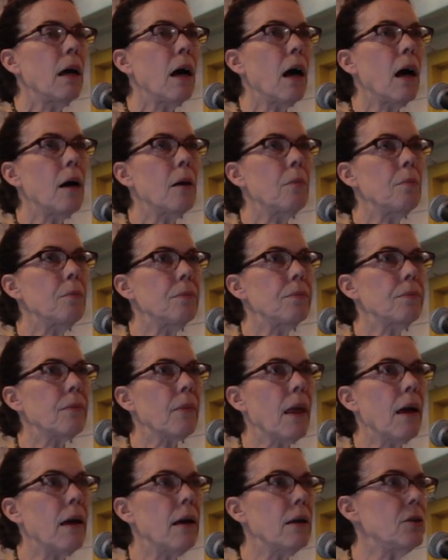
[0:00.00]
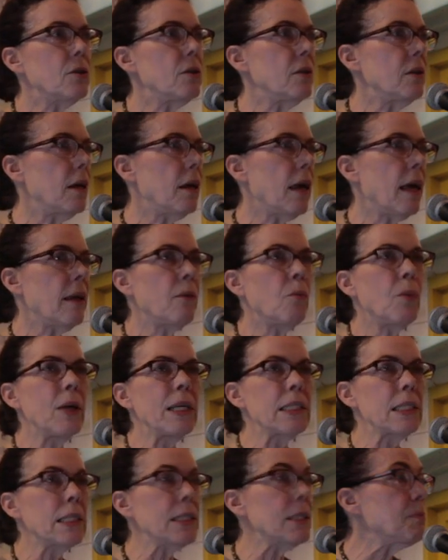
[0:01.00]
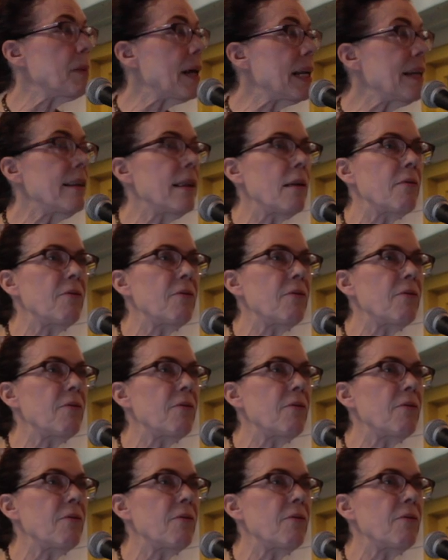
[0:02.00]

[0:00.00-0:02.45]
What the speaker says: And we suspended